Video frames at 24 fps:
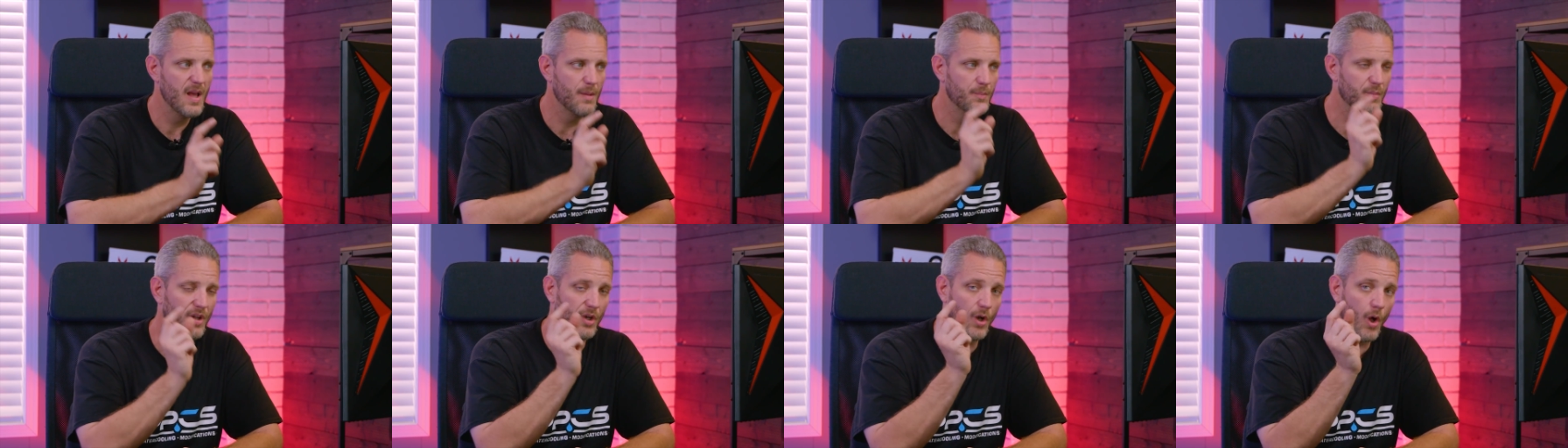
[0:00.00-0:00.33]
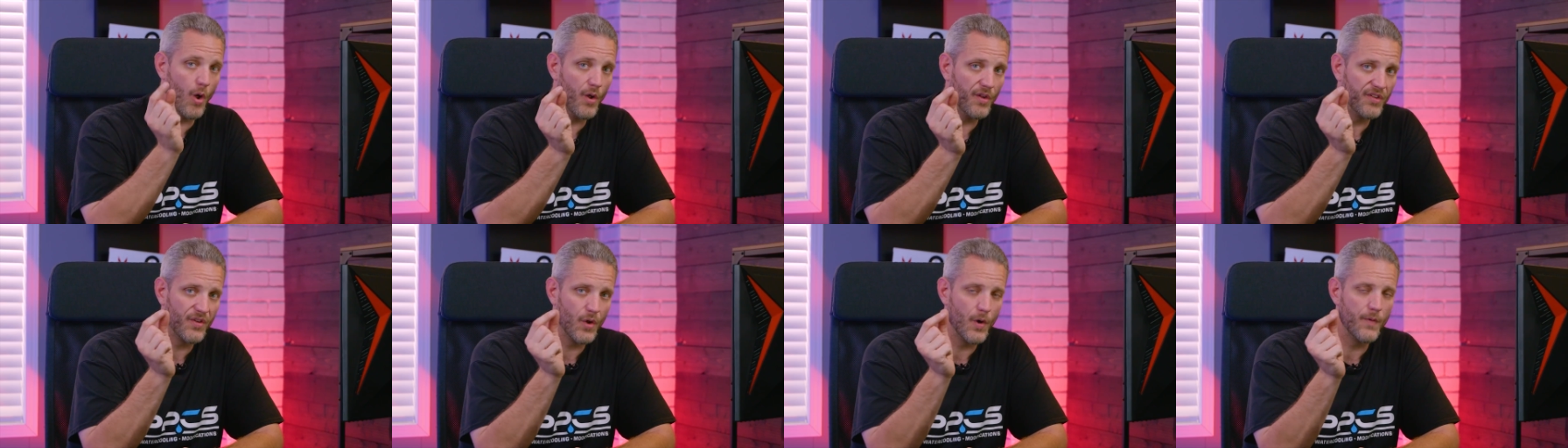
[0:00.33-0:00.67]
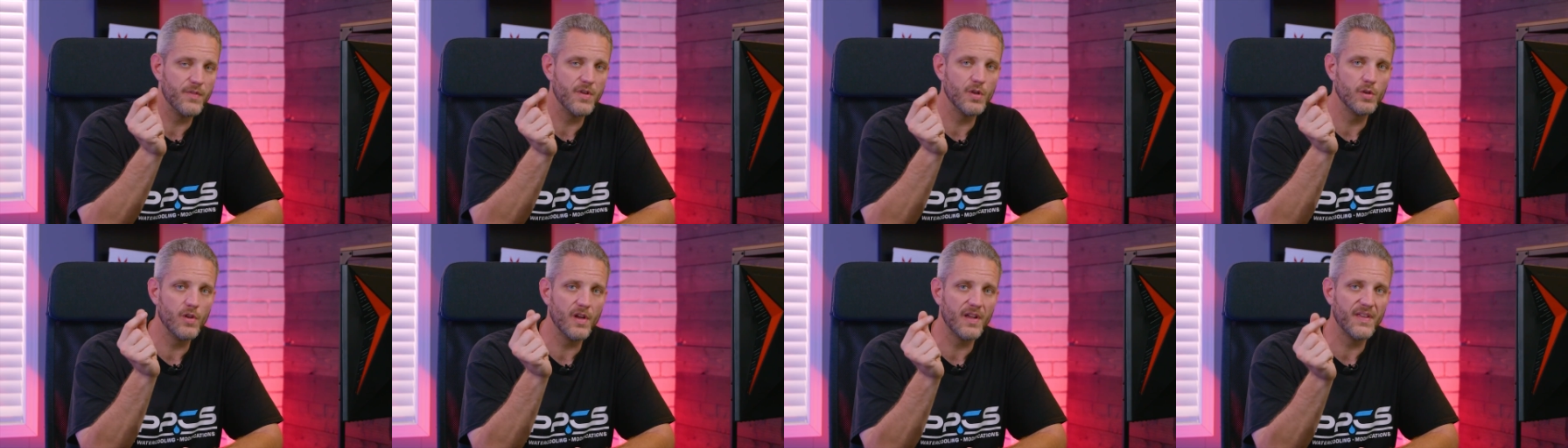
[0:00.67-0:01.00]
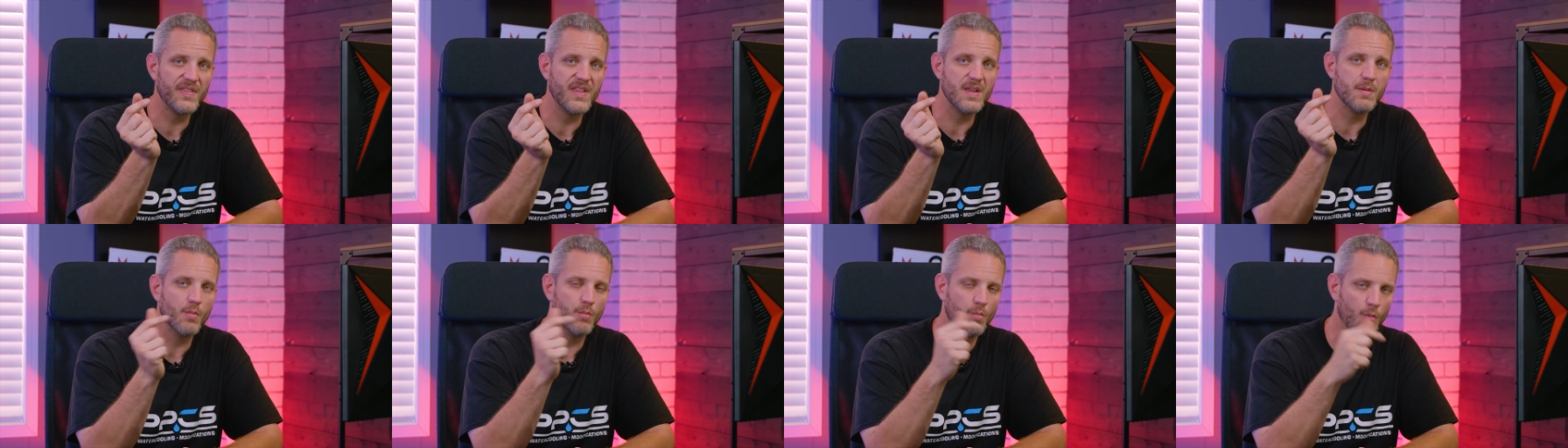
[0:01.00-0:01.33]
but also if you look
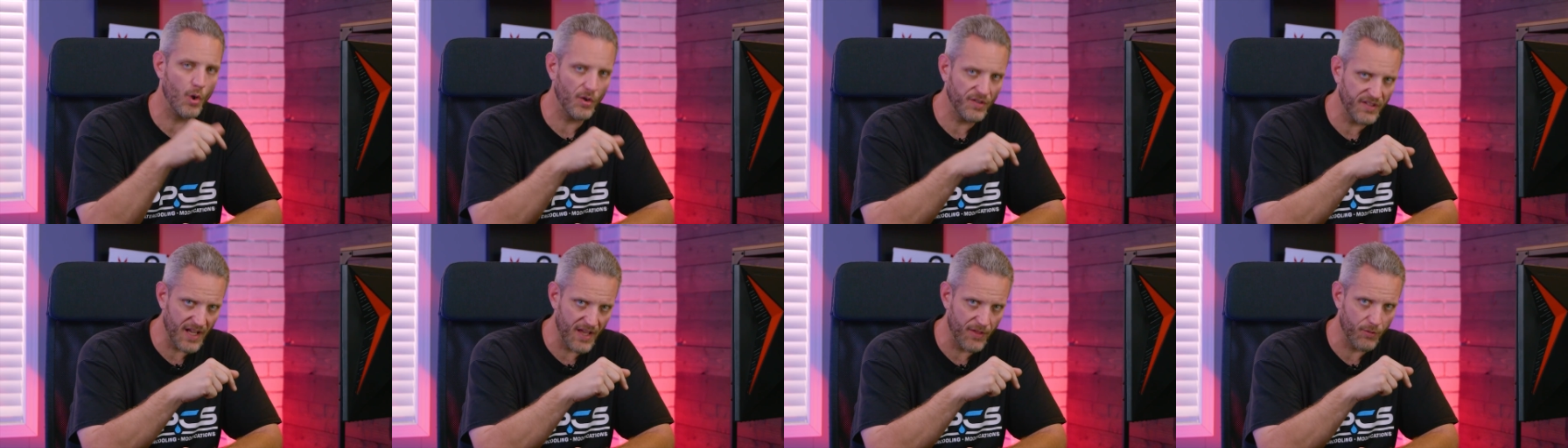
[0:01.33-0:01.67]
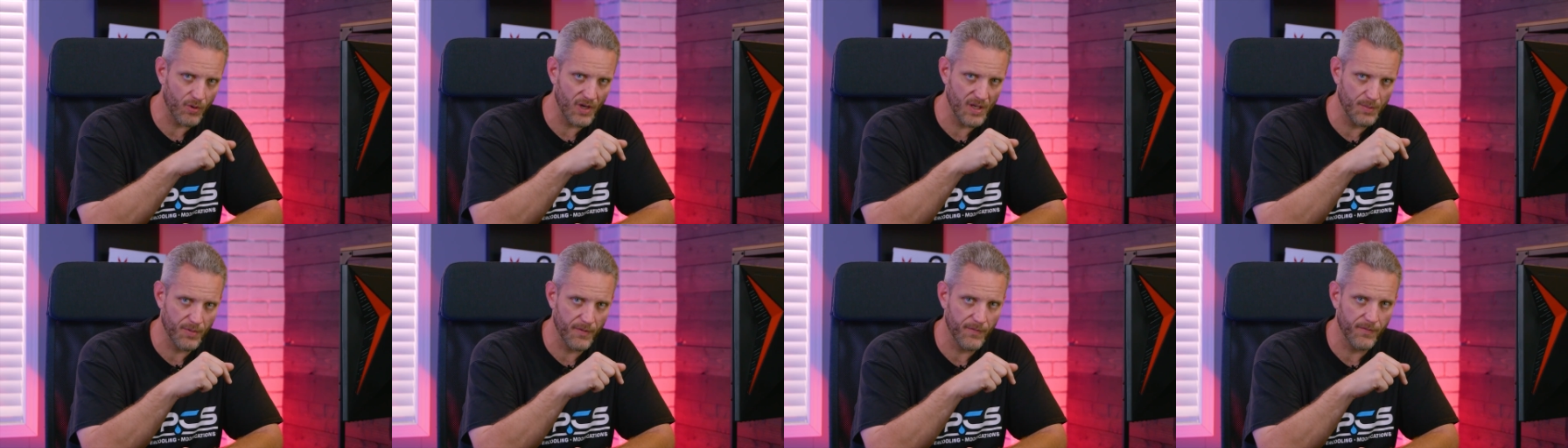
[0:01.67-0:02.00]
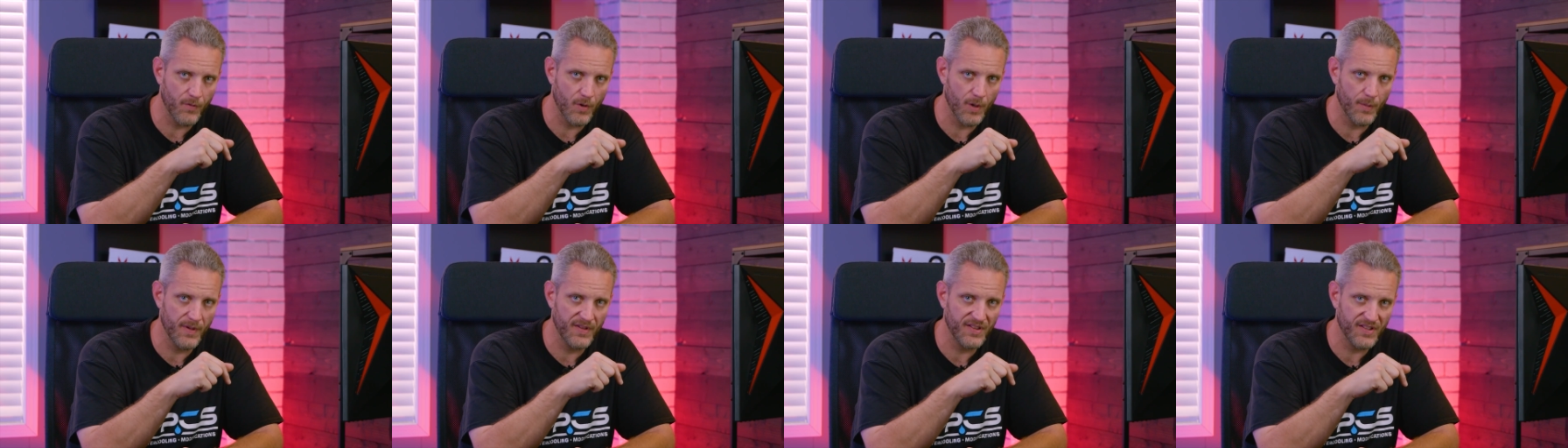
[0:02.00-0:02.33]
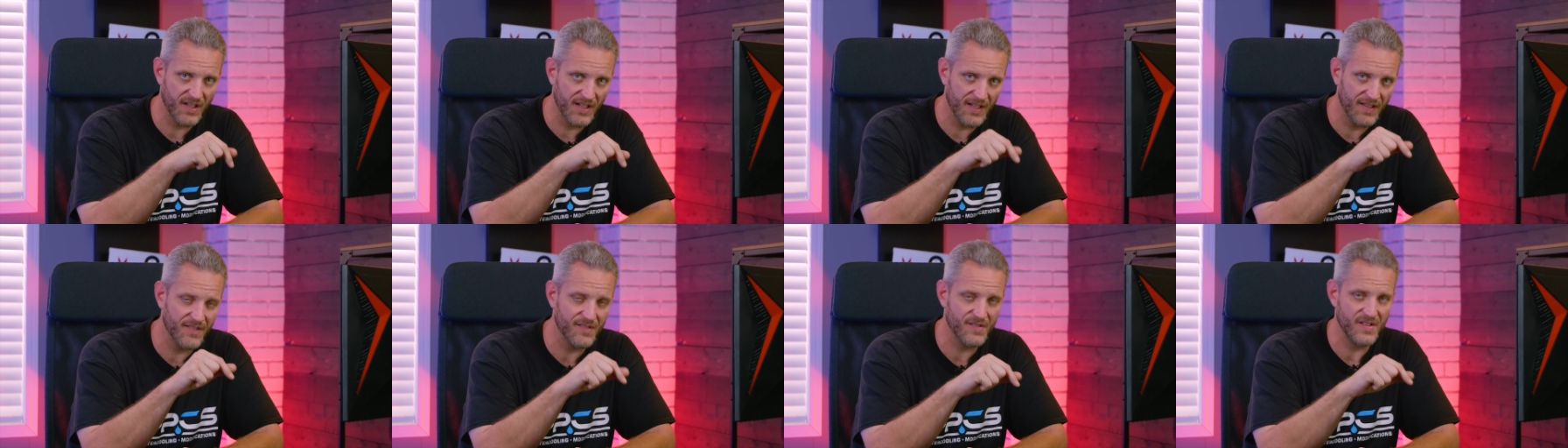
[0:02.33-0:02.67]
at the multi-threaded performance
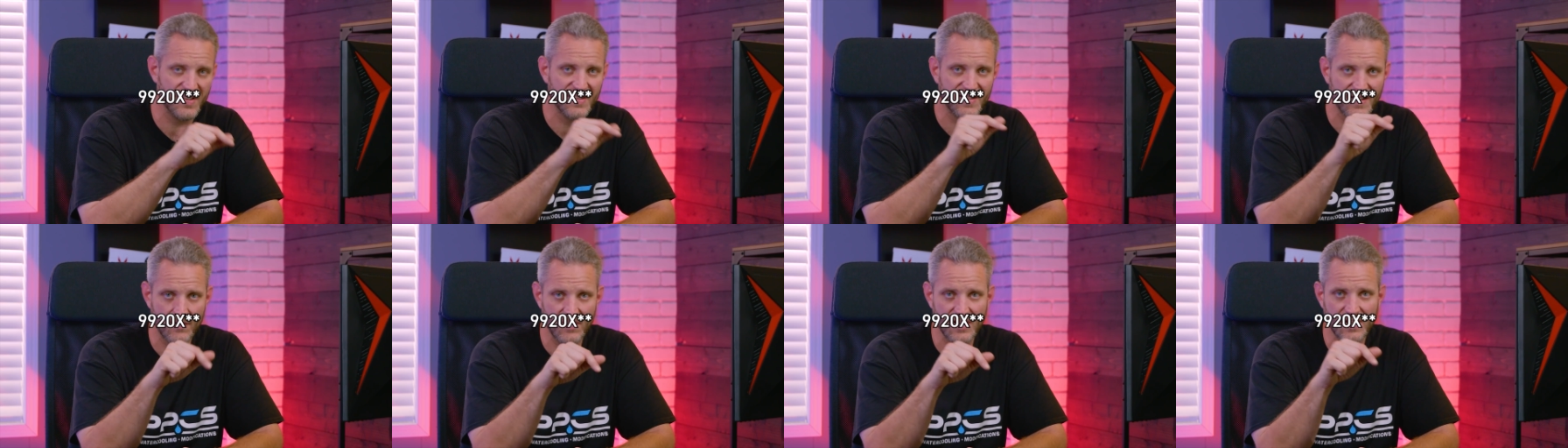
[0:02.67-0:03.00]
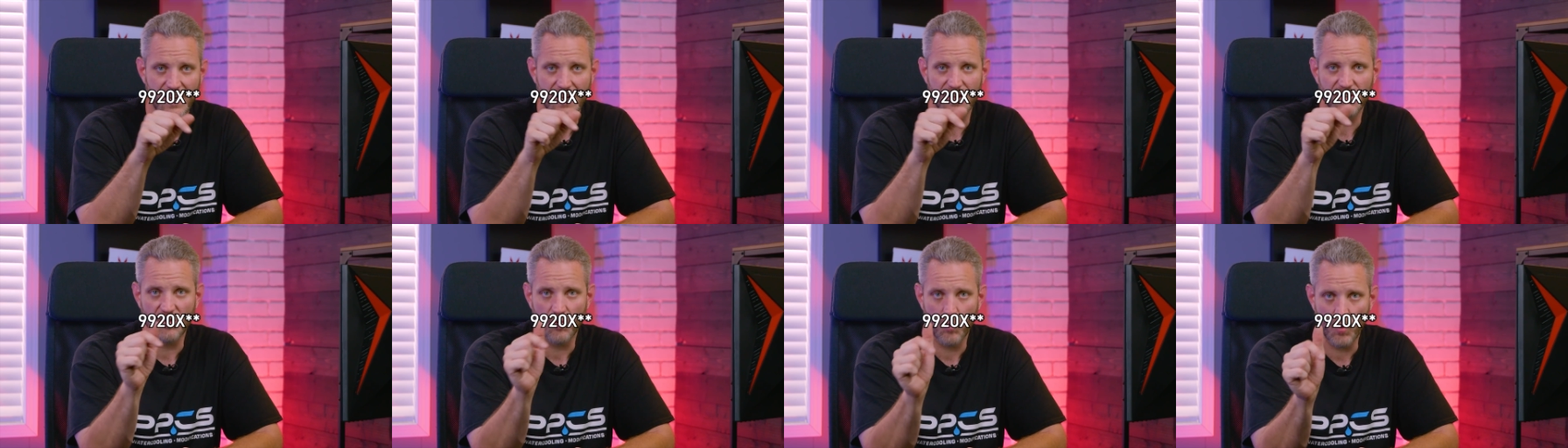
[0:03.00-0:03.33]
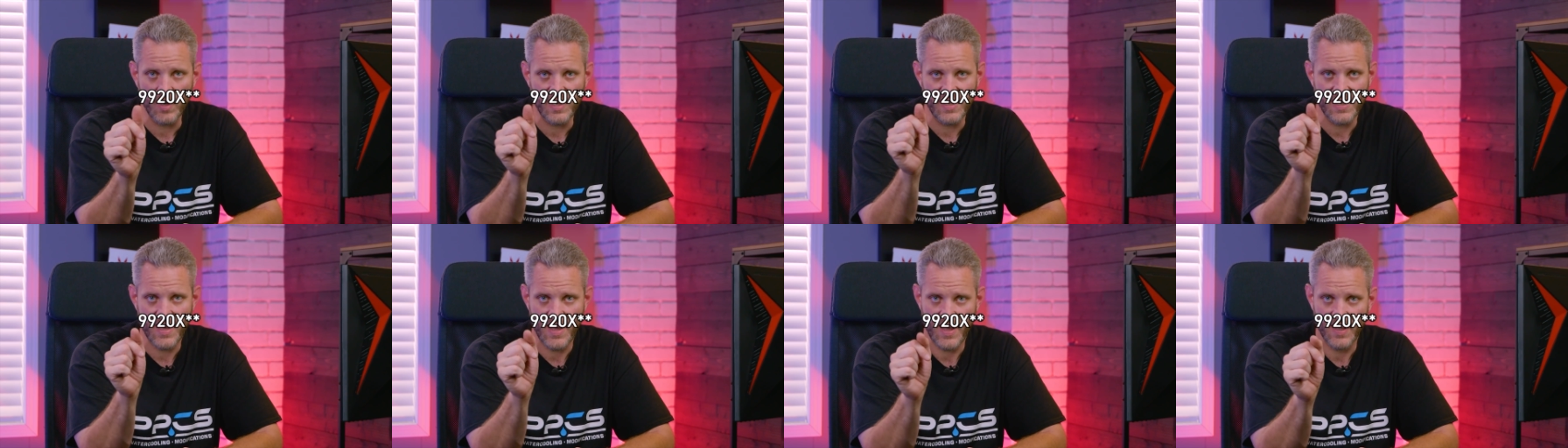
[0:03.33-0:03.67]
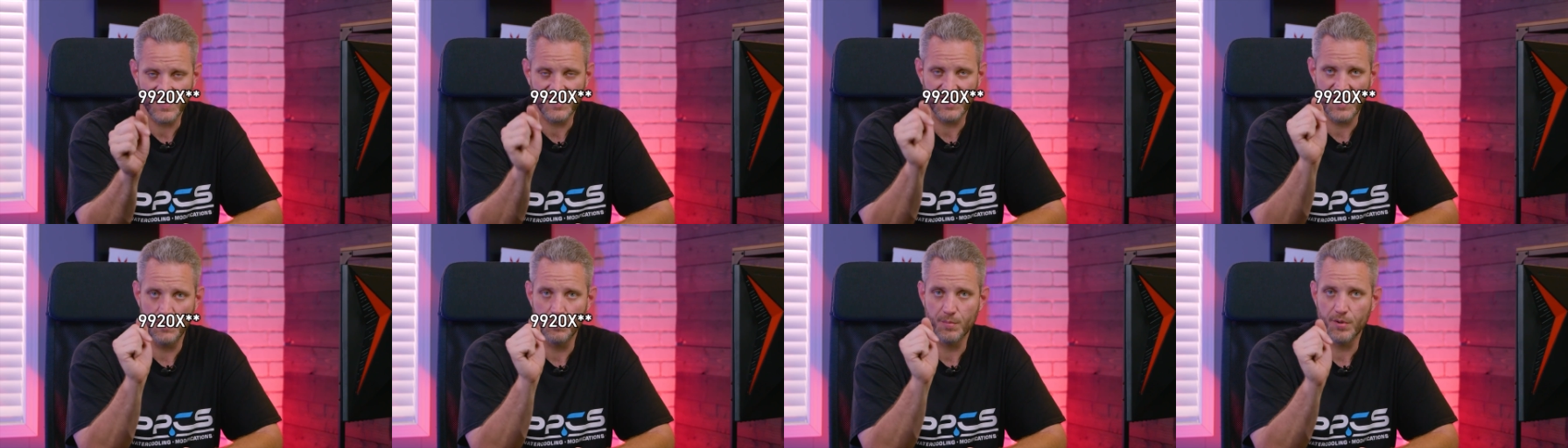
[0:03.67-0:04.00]
against the
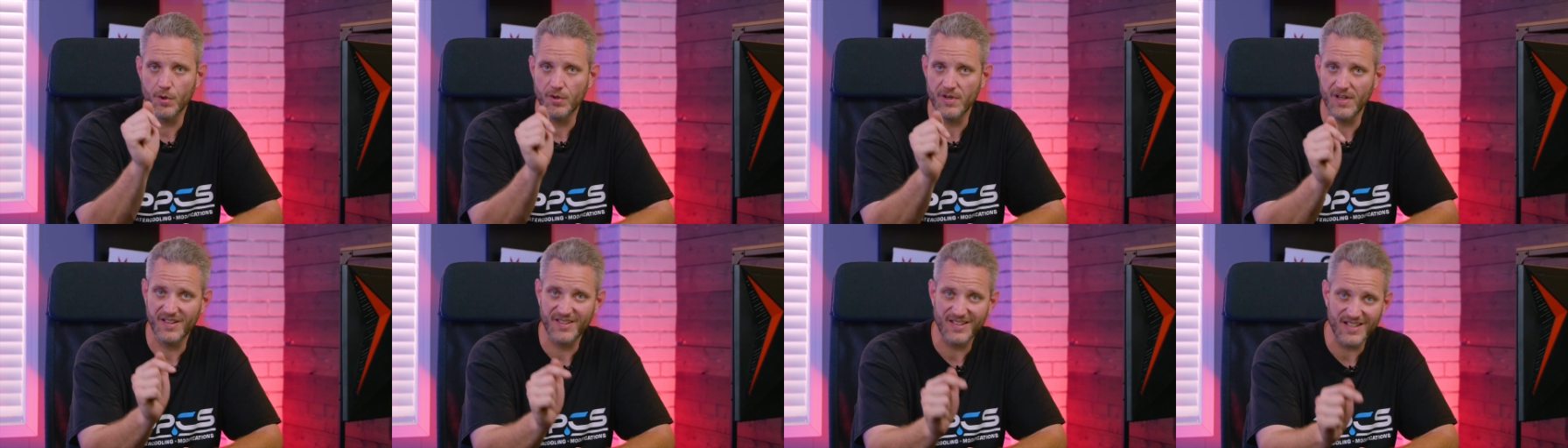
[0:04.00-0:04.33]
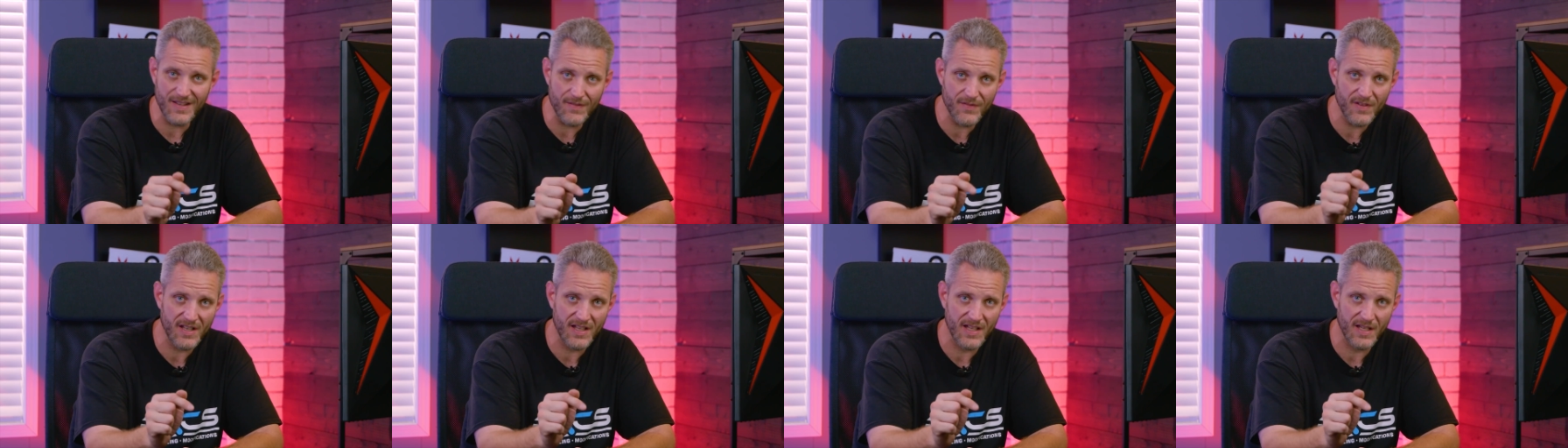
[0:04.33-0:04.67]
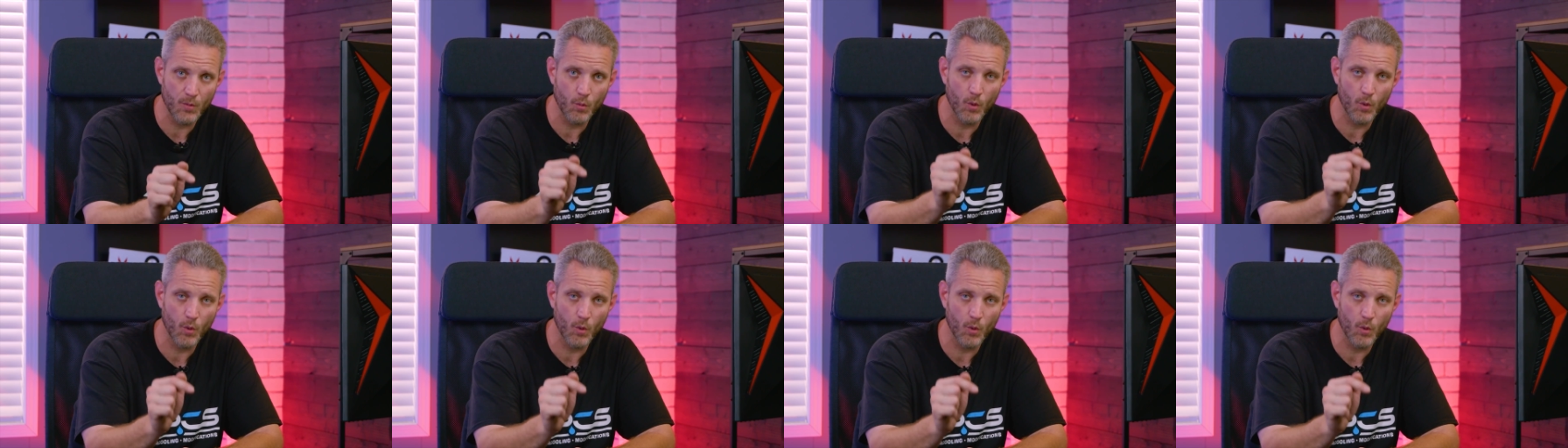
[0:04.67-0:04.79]
7920X in productivity,